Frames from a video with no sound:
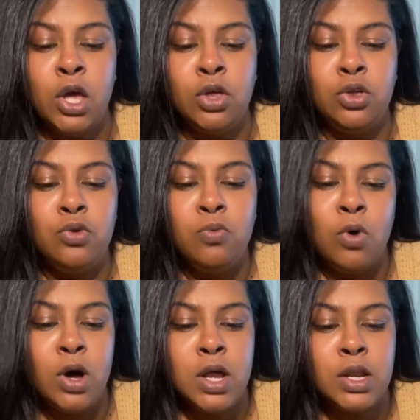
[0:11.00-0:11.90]
You
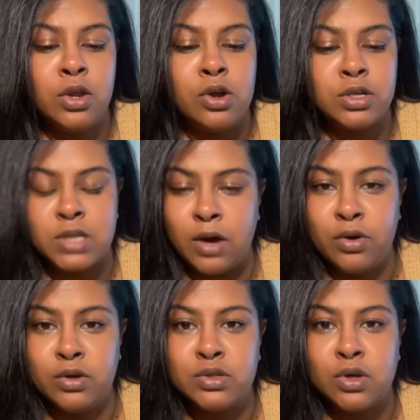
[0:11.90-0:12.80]
want your
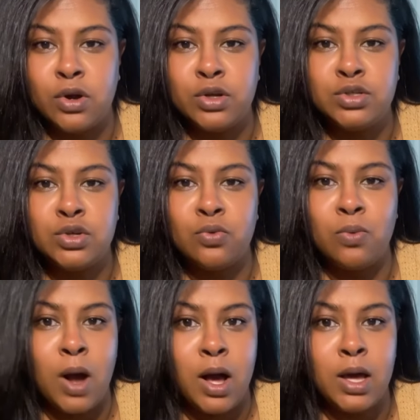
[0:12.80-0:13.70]
sourdough starter to
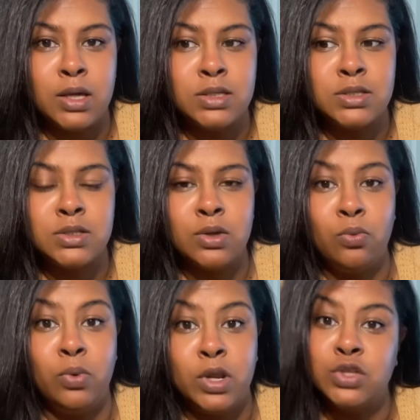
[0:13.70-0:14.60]
rise
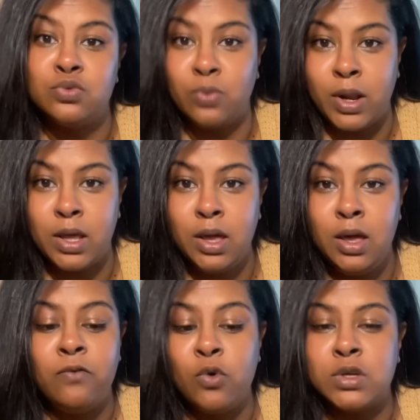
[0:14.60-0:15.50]
when it's
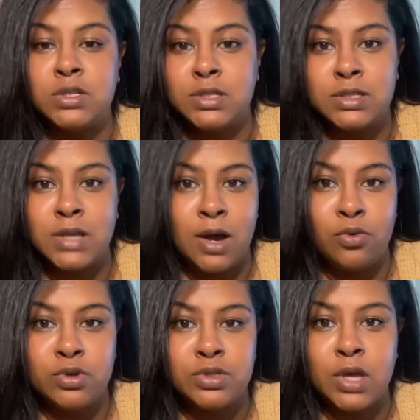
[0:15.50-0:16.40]
ready, 4 to 6
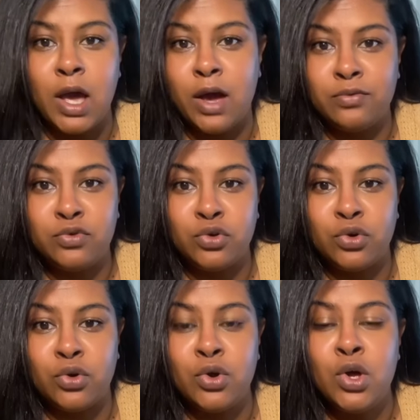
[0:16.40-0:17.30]
hours
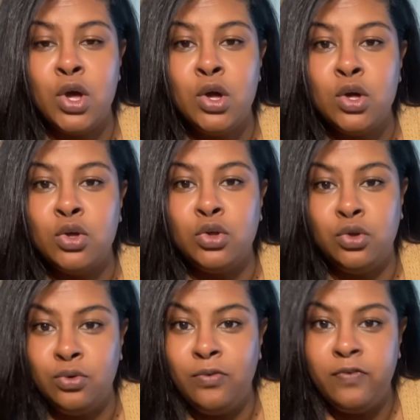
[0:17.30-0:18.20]
after
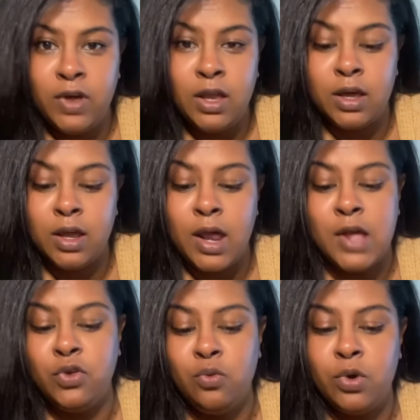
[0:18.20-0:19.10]
you feed it,
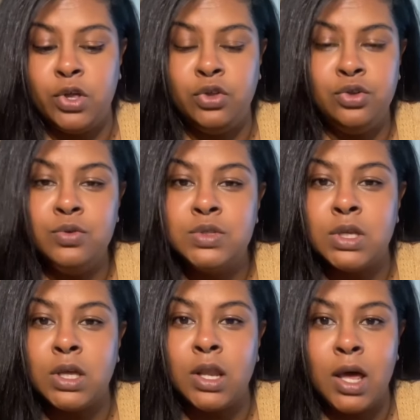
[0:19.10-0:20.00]
and you want to use
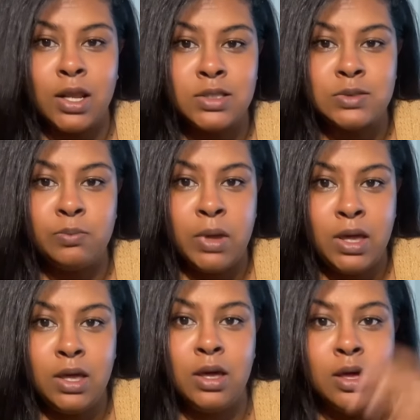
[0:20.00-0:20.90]
it at its
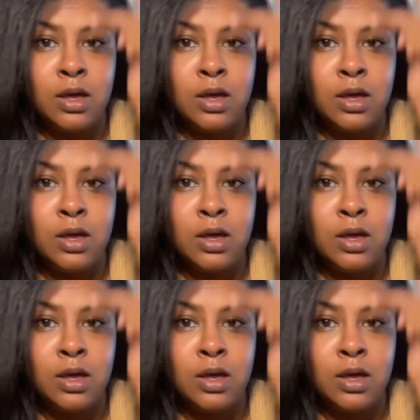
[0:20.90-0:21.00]
peak